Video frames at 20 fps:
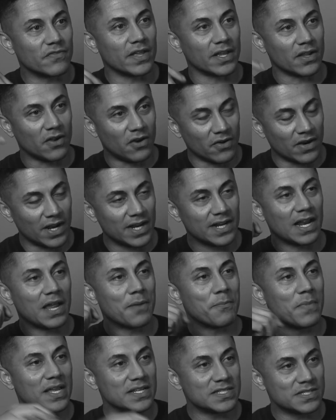Like, all right, I
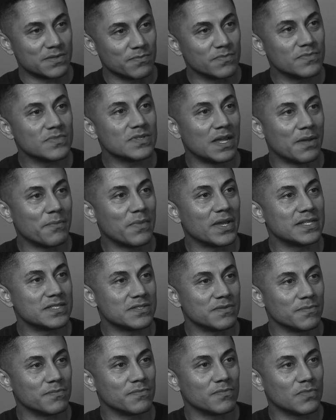made
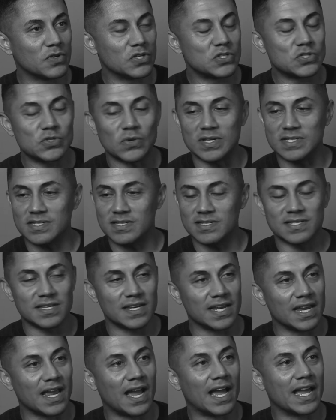some good choices today.